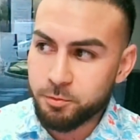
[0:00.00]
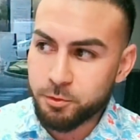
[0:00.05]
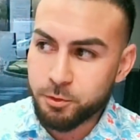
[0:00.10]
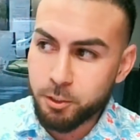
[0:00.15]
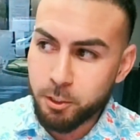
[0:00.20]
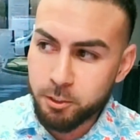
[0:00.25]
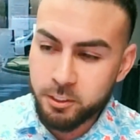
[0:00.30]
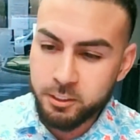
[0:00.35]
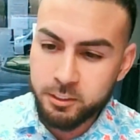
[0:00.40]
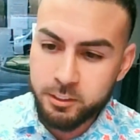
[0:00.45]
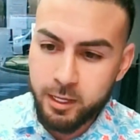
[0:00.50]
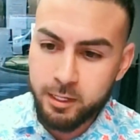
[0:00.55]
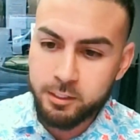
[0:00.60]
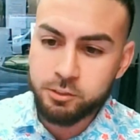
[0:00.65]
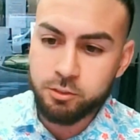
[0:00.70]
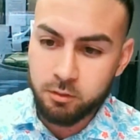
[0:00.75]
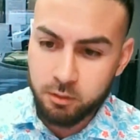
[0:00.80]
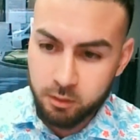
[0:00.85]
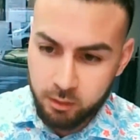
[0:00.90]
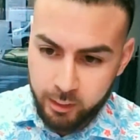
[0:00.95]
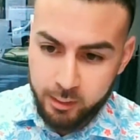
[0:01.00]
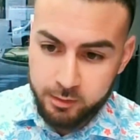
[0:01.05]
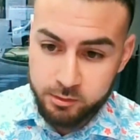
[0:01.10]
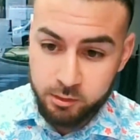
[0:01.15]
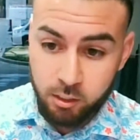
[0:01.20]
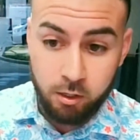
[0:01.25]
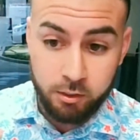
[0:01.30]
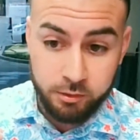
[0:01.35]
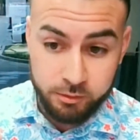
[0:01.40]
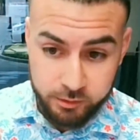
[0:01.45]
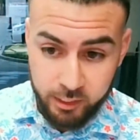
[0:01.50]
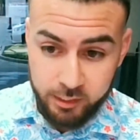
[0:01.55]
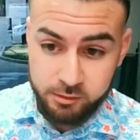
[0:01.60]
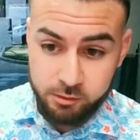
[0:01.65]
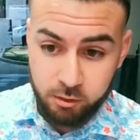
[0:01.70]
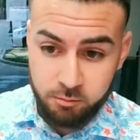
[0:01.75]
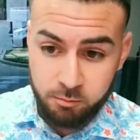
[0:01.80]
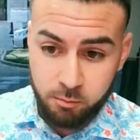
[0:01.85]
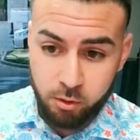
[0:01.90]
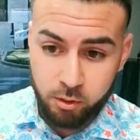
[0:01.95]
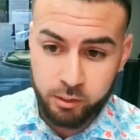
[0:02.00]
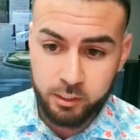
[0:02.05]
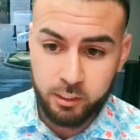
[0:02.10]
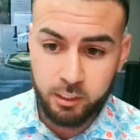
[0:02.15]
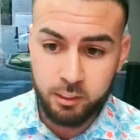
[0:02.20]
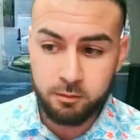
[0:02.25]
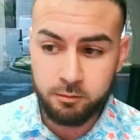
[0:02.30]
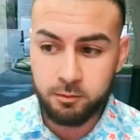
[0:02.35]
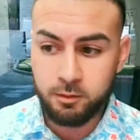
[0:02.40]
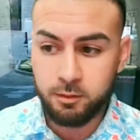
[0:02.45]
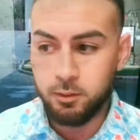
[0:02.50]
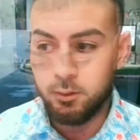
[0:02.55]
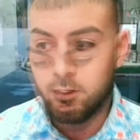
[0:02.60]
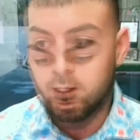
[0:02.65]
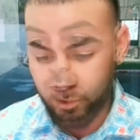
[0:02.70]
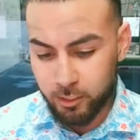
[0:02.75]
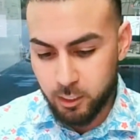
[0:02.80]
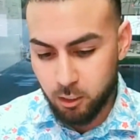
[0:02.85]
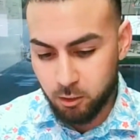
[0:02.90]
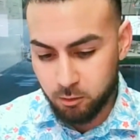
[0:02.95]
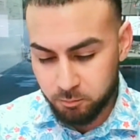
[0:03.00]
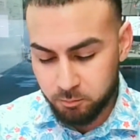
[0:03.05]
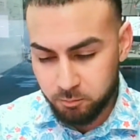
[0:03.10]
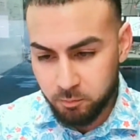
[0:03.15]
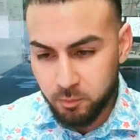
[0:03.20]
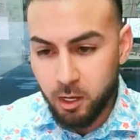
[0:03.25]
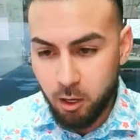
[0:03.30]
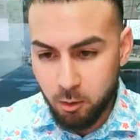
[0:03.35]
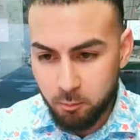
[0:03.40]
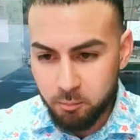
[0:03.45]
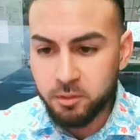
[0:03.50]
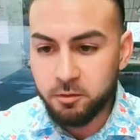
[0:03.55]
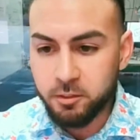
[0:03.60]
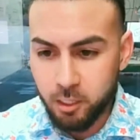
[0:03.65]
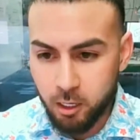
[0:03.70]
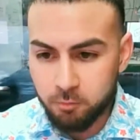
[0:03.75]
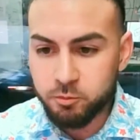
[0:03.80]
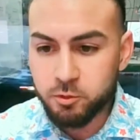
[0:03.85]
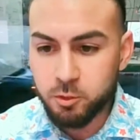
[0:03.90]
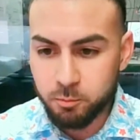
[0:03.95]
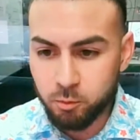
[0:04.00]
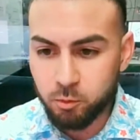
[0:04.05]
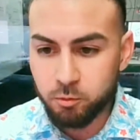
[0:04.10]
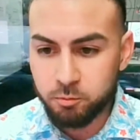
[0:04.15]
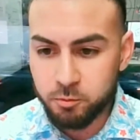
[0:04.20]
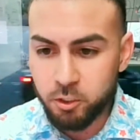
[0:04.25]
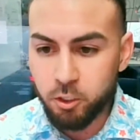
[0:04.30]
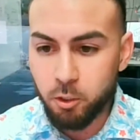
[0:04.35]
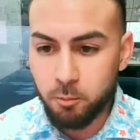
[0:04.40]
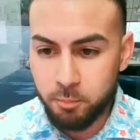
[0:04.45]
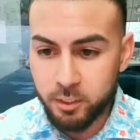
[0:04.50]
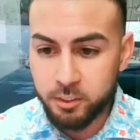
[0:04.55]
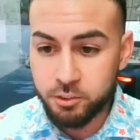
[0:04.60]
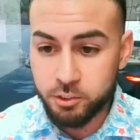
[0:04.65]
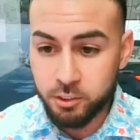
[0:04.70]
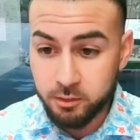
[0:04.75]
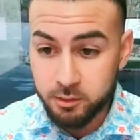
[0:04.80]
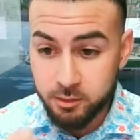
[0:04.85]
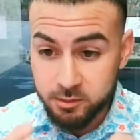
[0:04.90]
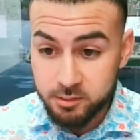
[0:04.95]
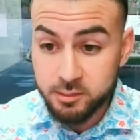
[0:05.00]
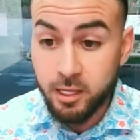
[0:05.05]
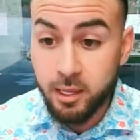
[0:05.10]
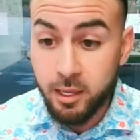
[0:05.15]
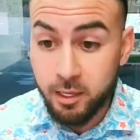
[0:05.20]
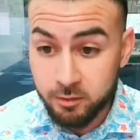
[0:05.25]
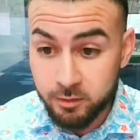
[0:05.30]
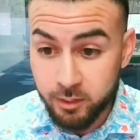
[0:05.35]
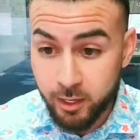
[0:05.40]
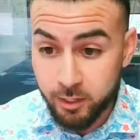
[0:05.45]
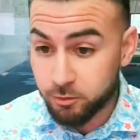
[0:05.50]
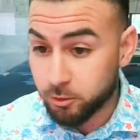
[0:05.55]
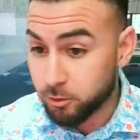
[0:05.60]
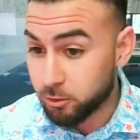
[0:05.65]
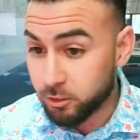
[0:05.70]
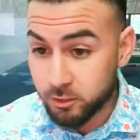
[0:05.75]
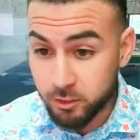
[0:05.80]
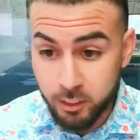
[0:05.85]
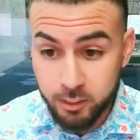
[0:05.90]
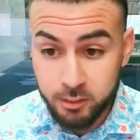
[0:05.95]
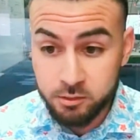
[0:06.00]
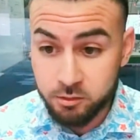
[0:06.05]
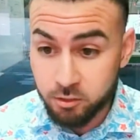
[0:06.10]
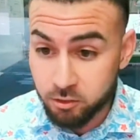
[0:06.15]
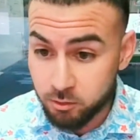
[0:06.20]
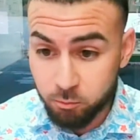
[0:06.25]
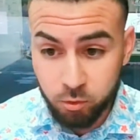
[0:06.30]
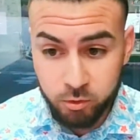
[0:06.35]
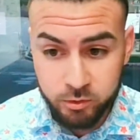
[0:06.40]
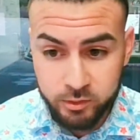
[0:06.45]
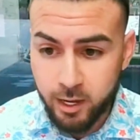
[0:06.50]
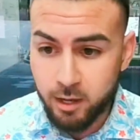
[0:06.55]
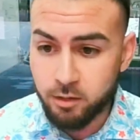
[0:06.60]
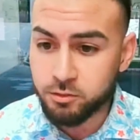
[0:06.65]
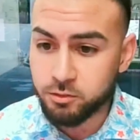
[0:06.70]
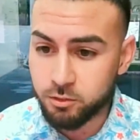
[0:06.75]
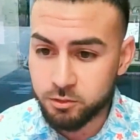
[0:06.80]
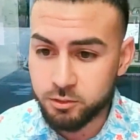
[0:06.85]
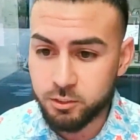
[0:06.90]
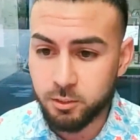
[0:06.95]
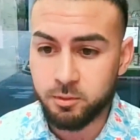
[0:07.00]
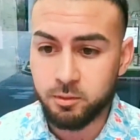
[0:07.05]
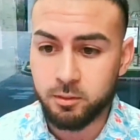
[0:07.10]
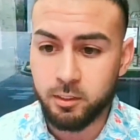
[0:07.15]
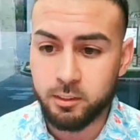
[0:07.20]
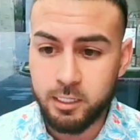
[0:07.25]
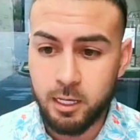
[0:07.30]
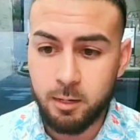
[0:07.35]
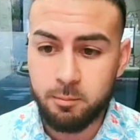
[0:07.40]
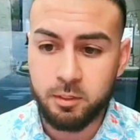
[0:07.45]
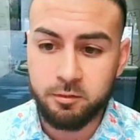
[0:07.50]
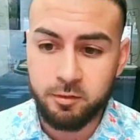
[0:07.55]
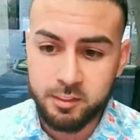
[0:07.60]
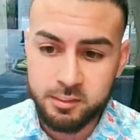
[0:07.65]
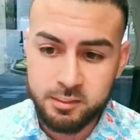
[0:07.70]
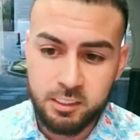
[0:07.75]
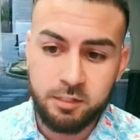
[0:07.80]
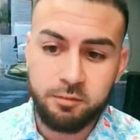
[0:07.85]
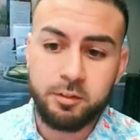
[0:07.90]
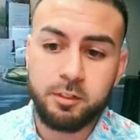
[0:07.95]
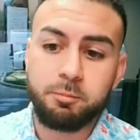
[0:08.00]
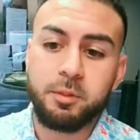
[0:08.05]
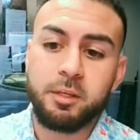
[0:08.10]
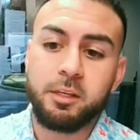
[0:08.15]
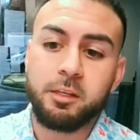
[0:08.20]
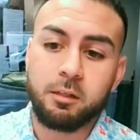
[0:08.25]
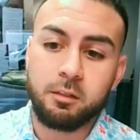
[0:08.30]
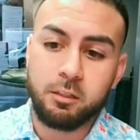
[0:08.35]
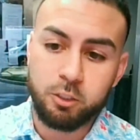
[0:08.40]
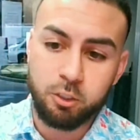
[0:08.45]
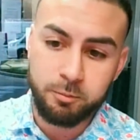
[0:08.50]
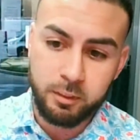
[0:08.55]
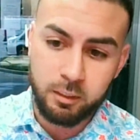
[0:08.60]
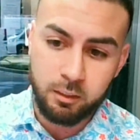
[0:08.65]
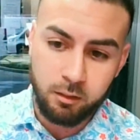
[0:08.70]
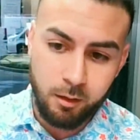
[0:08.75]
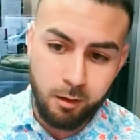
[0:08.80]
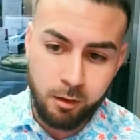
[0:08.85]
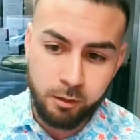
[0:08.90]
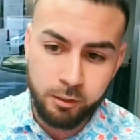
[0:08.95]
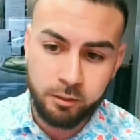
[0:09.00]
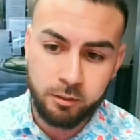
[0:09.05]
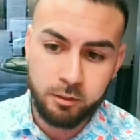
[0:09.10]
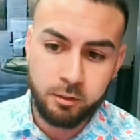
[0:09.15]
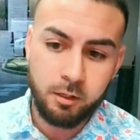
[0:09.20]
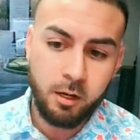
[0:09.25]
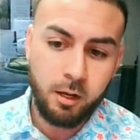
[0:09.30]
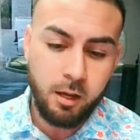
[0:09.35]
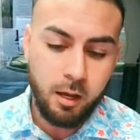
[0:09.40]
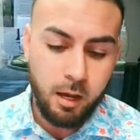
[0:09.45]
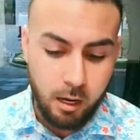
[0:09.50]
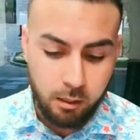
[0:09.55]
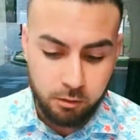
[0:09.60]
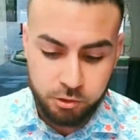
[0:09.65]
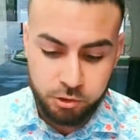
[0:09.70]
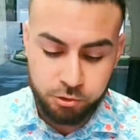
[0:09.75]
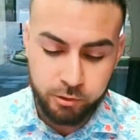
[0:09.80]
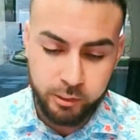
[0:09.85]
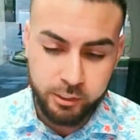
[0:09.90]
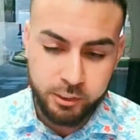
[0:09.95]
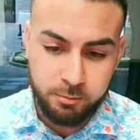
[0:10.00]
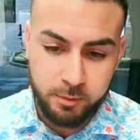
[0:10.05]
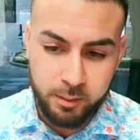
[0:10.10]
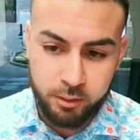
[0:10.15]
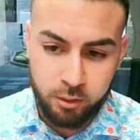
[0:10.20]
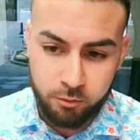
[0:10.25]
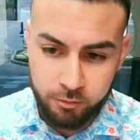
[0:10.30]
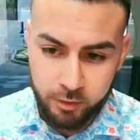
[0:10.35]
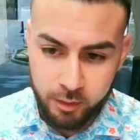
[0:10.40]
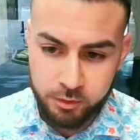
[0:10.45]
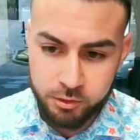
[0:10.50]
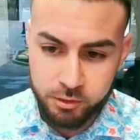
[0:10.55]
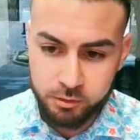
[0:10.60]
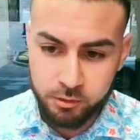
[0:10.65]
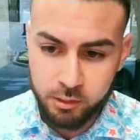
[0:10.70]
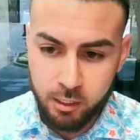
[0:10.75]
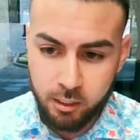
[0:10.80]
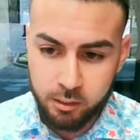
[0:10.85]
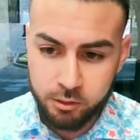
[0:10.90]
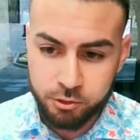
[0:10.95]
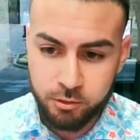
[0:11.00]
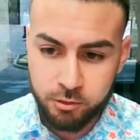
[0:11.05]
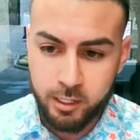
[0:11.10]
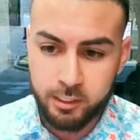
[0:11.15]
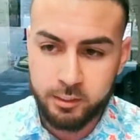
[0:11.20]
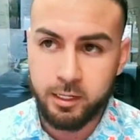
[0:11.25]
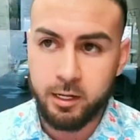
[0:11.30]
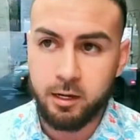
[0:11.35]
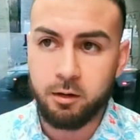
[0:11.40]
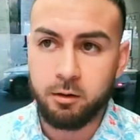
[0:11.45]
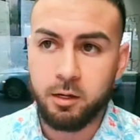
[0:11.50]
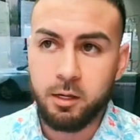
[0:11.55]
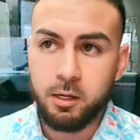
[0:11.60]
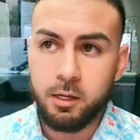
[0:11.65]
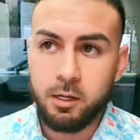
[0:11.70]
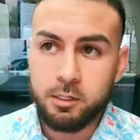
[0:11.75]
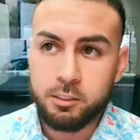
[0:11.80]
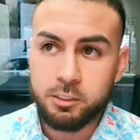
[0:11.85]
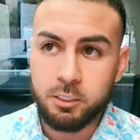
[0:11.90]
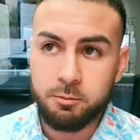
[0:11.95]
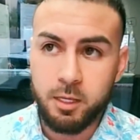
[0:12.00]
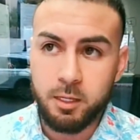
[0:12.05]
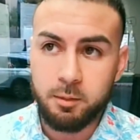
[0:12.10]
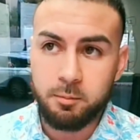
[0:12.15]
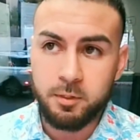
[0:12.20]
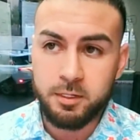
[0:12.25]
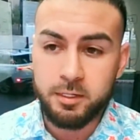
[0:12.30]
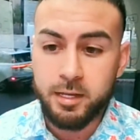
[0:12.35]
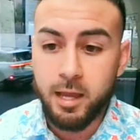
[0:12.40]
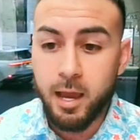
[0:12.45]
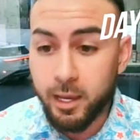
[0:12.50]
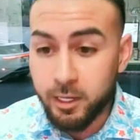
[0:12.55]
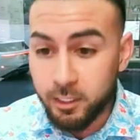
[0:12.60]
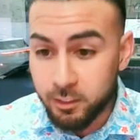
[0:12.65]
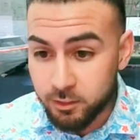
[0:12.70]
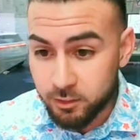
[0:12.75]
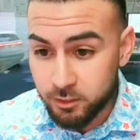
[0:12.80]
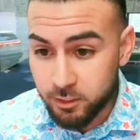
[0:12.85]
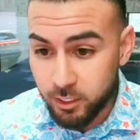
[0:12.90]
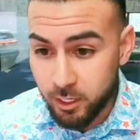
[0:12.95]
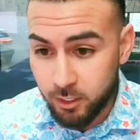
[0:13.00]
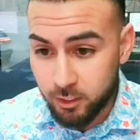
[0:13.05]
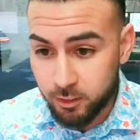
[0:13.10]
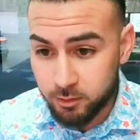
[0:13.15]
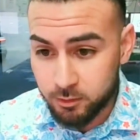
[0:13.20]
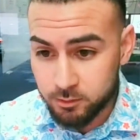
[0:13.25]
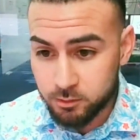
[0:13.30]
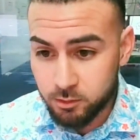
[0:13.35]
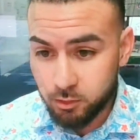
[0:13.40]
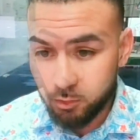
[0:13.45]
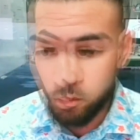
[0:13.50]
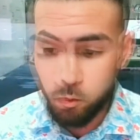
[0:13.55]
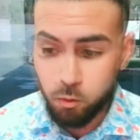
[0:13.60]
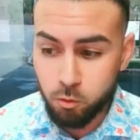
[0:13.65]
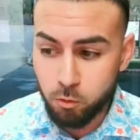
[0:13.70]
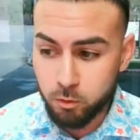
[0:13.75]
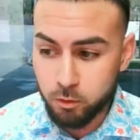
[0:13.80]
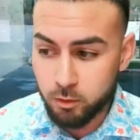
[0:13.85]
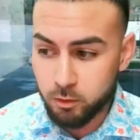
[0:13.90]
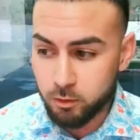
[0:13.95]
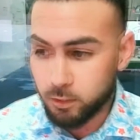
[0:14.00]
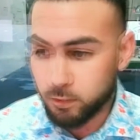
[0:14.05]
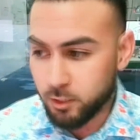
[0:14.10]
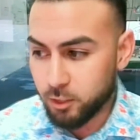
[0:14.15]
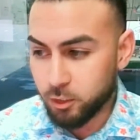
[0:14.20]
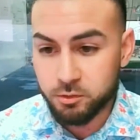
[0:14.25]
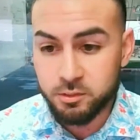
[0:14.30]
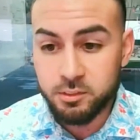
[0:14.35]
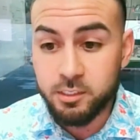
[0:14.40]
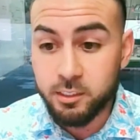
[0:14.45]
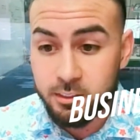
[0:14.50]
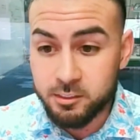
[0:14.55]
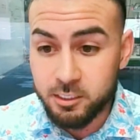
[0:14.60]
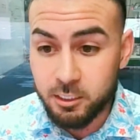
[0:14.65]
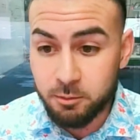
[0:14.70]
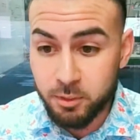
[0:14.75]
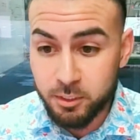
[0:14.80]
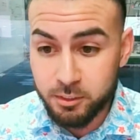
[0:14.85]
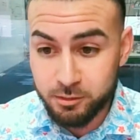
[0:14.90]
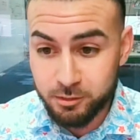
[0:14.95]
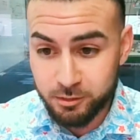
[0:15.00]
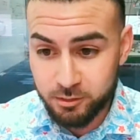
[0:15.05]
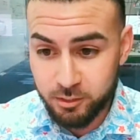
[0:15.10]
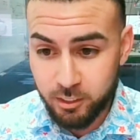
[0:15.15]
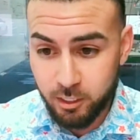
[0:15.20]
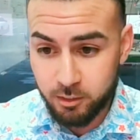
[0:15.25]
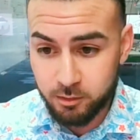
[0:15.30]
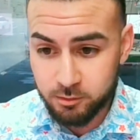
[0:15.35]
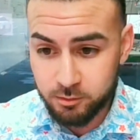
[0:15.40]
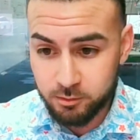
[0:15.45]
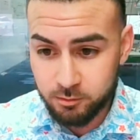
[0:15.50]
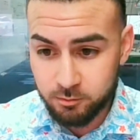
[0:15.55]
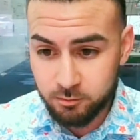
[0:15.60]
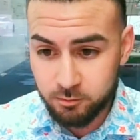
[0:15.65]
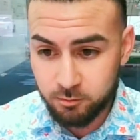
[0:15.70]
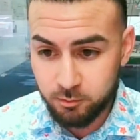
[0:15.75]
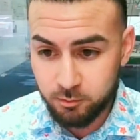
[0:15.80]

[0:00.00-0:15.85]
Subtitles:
30 days or less on days on market, then I'll be comfortable, pitching and saying that 30 days, 30 more thousand or something like that. But if I see it being a little bit longer, I'll stretch my novation contract out to maybe 90 days or, 60 business days,